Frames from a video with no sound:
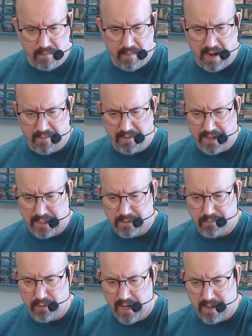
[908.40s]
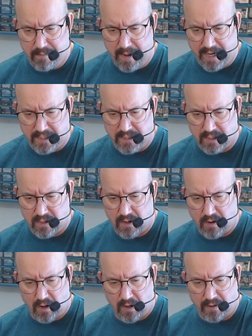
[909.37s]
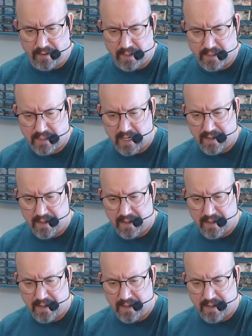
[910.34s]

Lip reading: Everything's pretty basic on all of this.